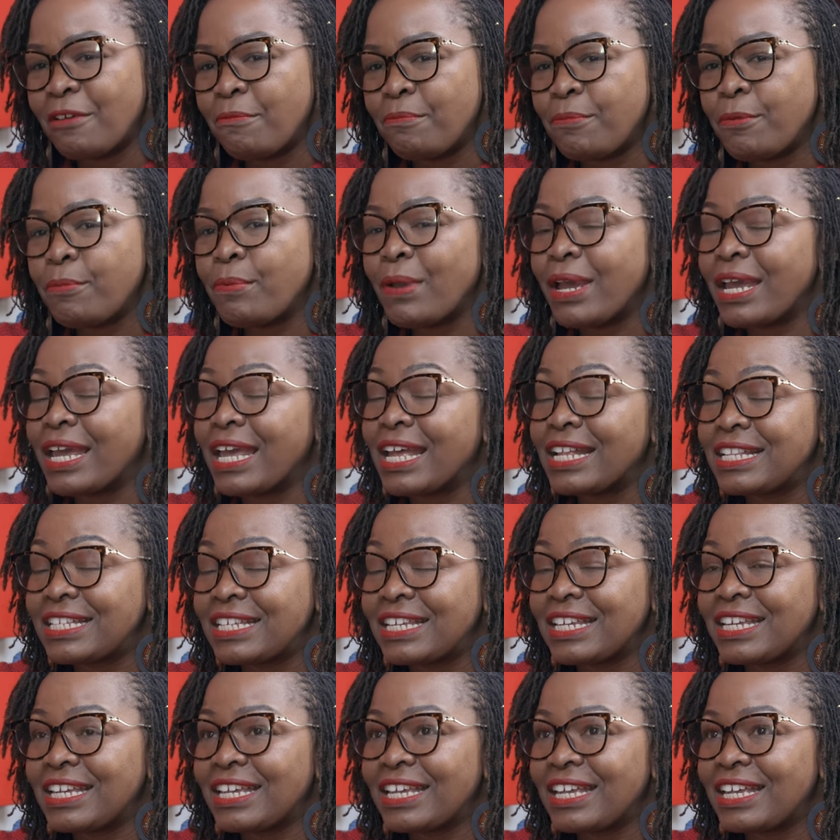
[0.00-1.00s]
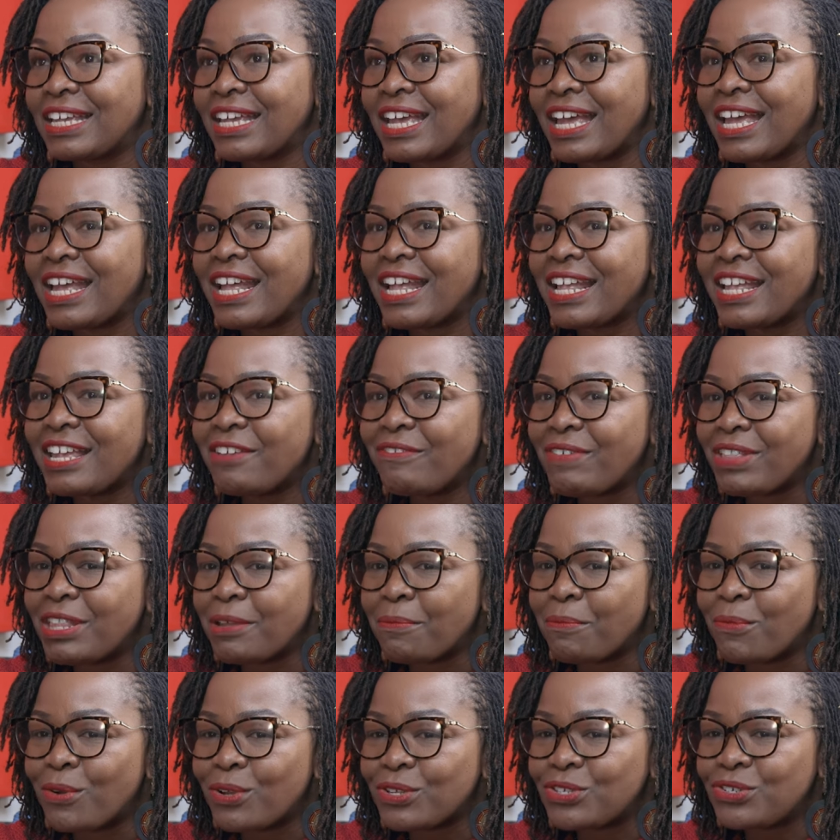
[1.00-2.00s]
people are getting even
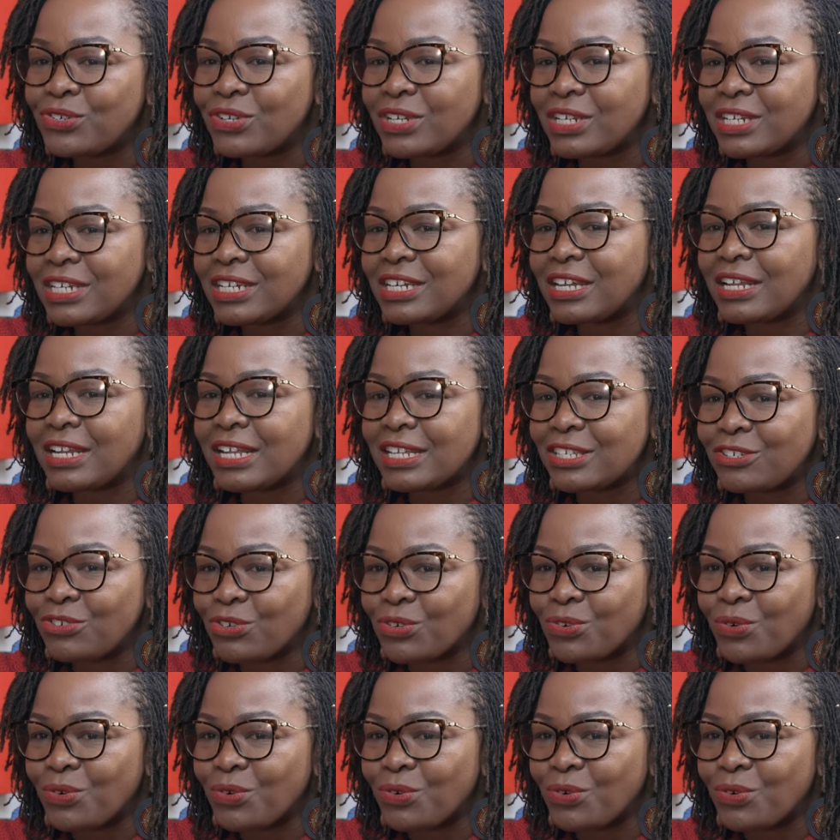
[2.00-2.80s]
the most ridiculous